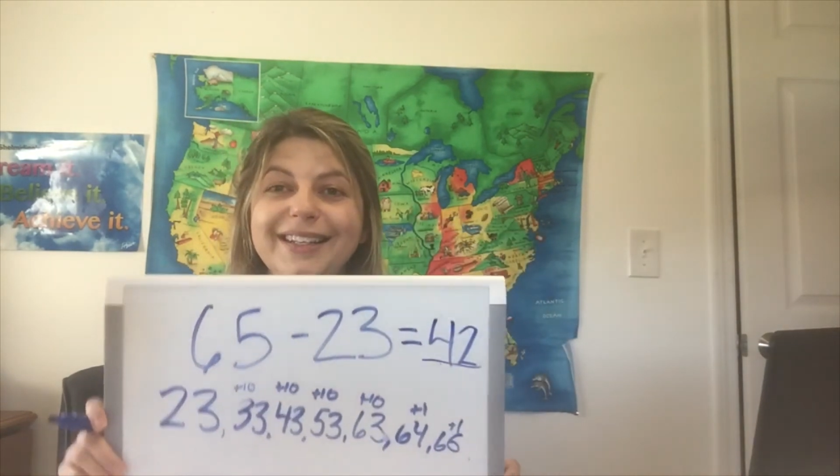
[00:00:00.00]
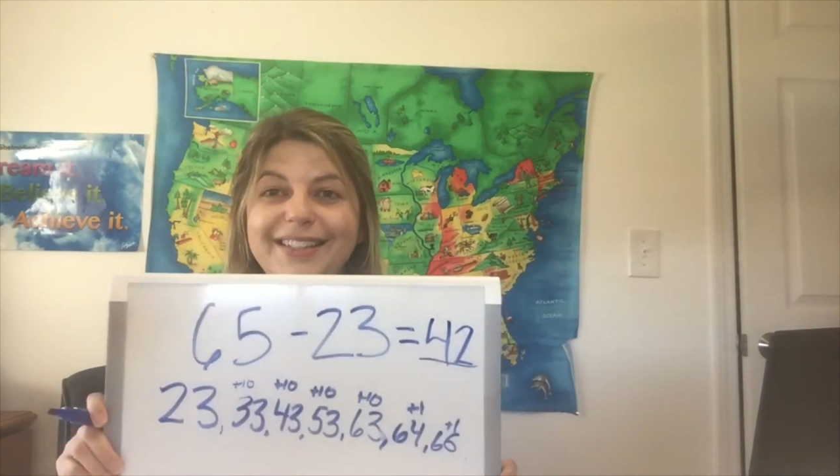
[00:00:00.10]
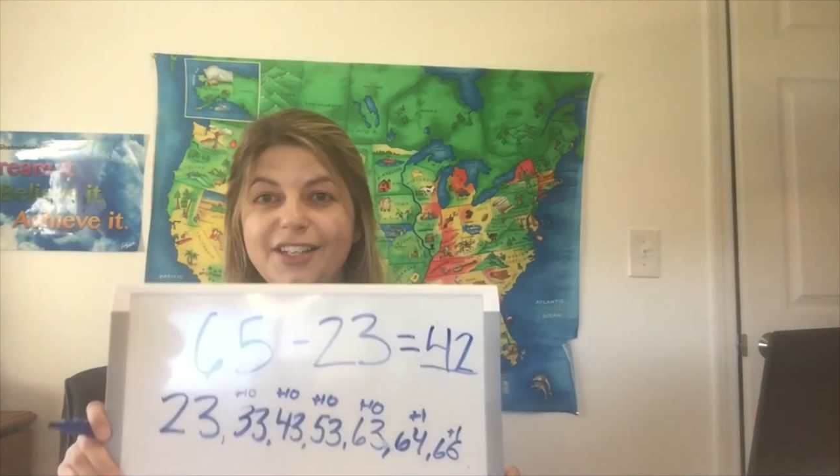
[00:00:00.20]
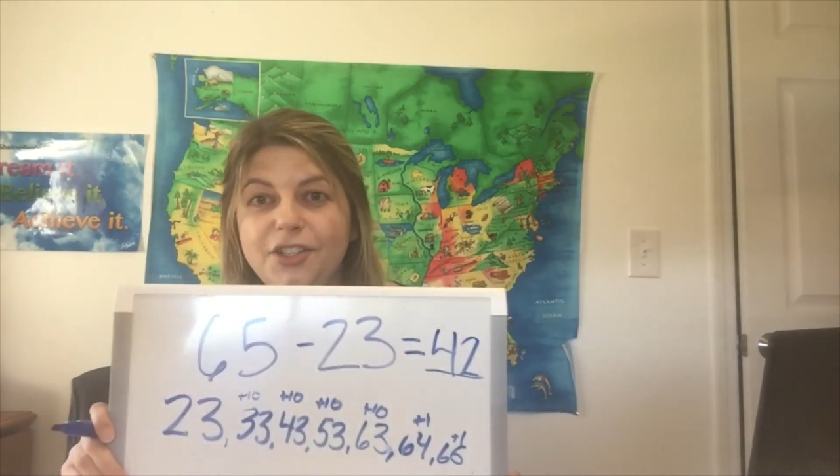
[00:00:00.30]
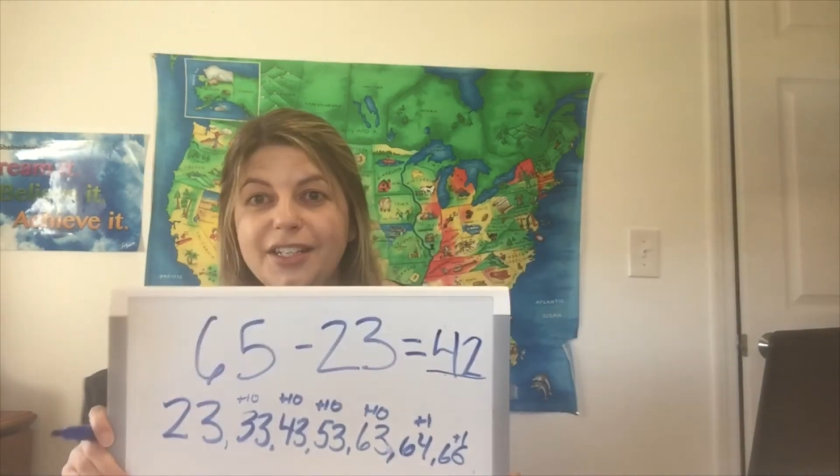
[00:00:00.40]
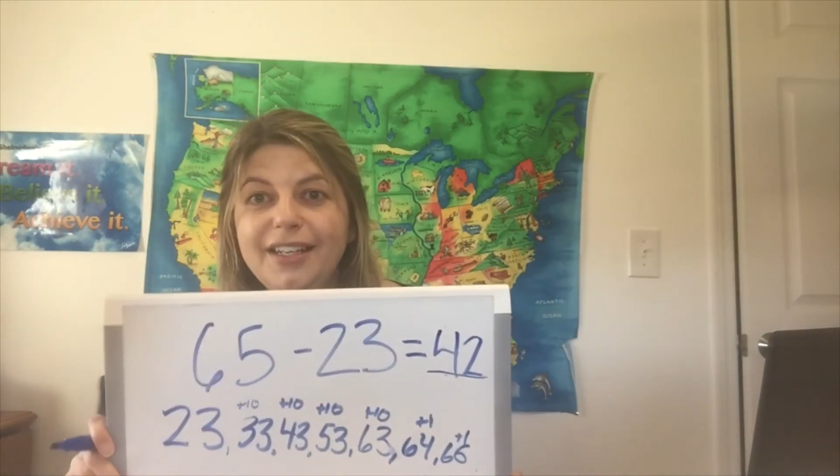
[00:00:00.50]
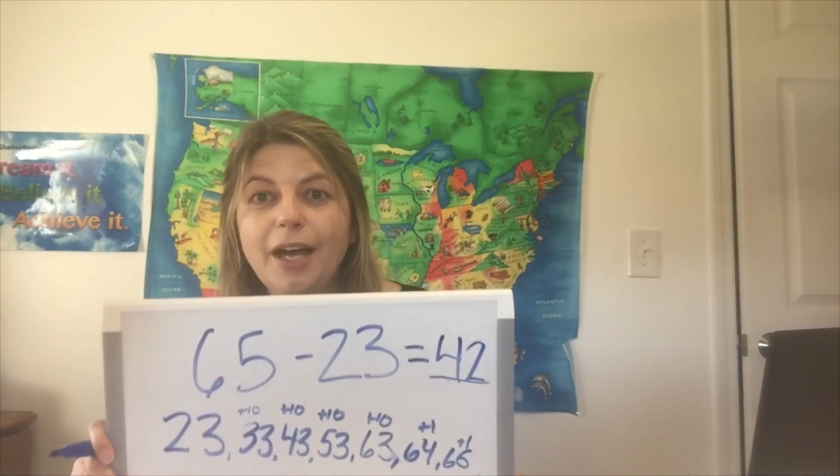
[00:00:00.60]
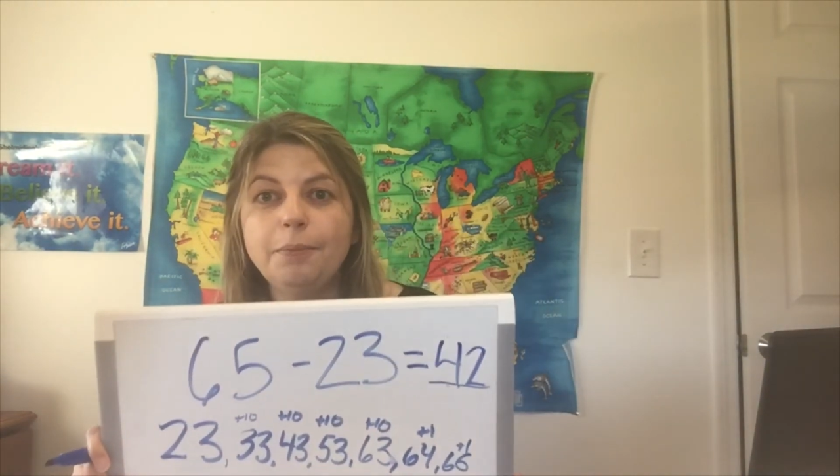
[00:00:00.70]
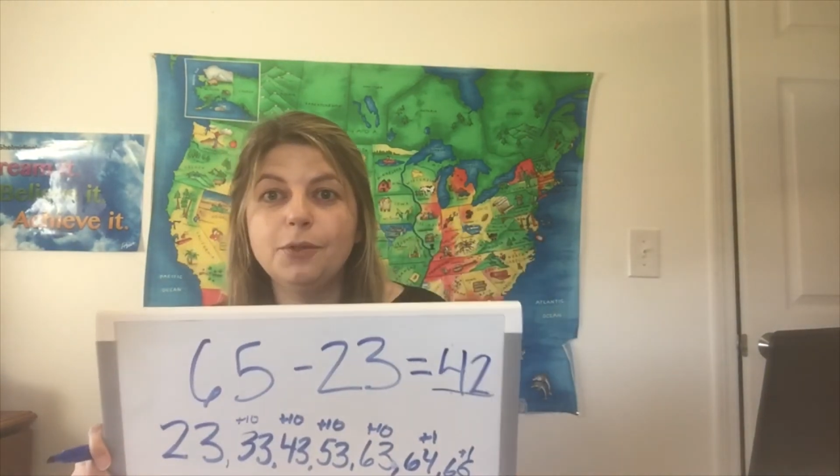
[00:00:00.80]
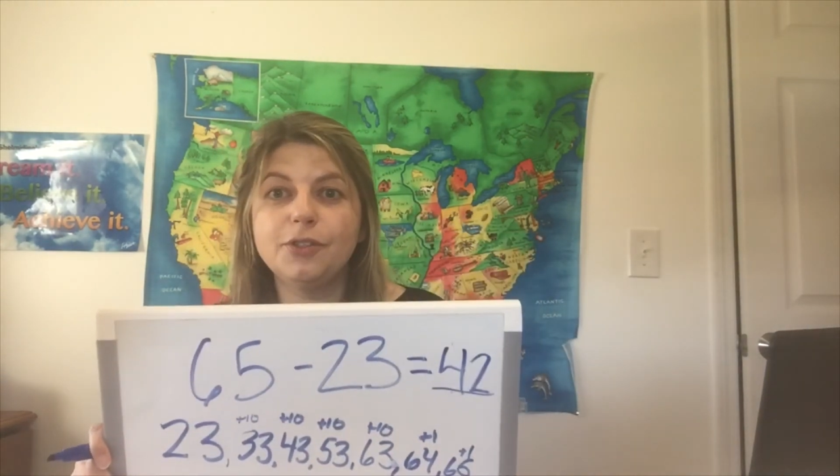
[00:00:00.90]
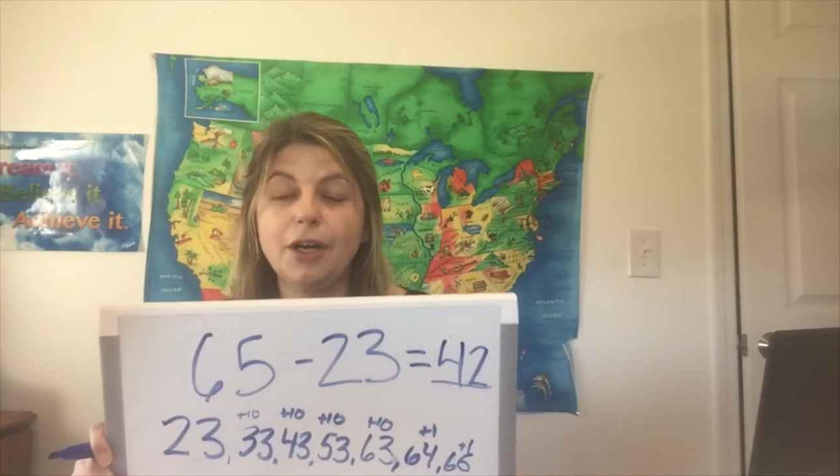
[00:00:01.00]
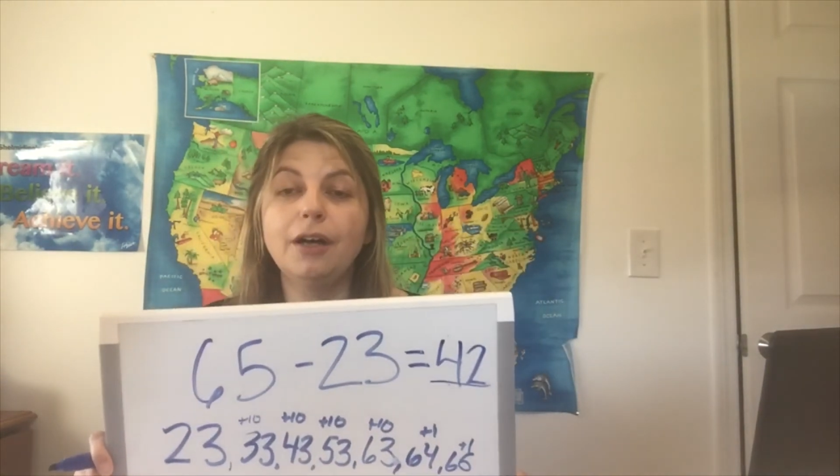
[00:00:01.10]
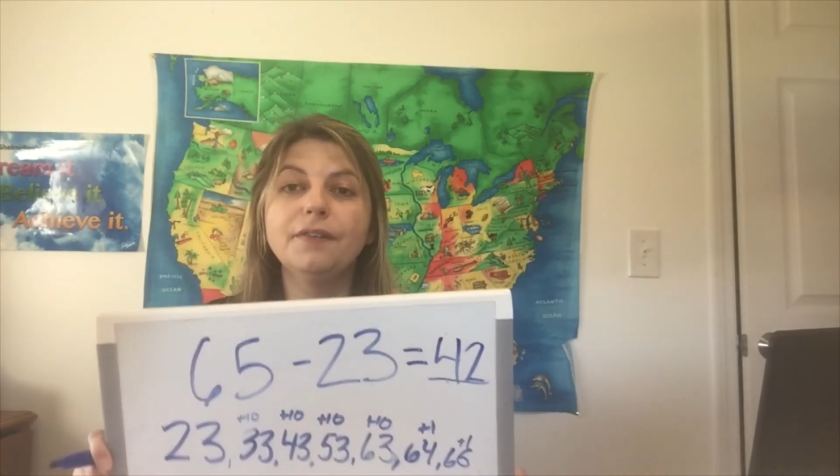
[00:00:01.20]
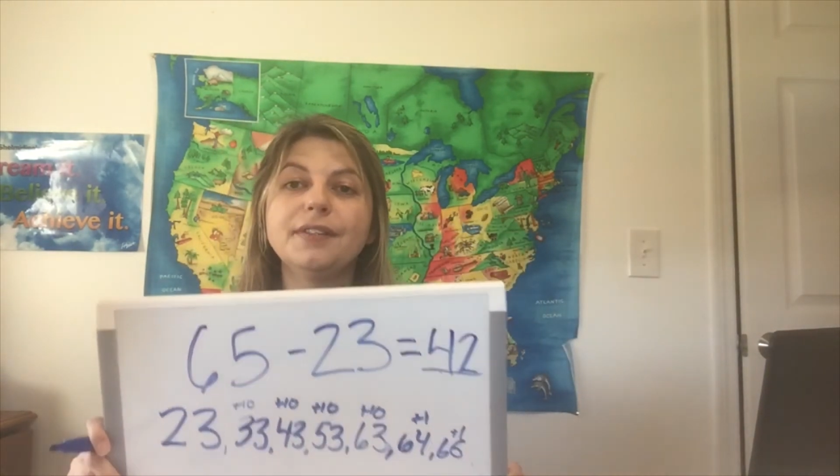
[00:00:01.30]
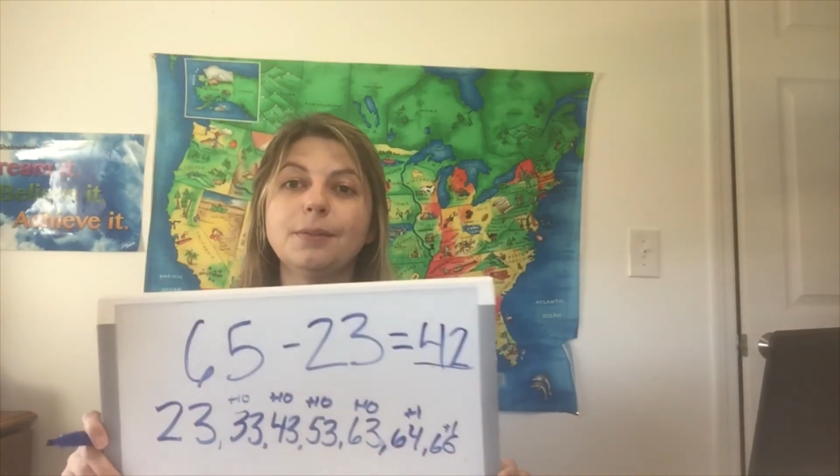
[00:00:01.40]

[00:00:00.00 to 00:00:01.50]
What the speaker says: addition to help you solve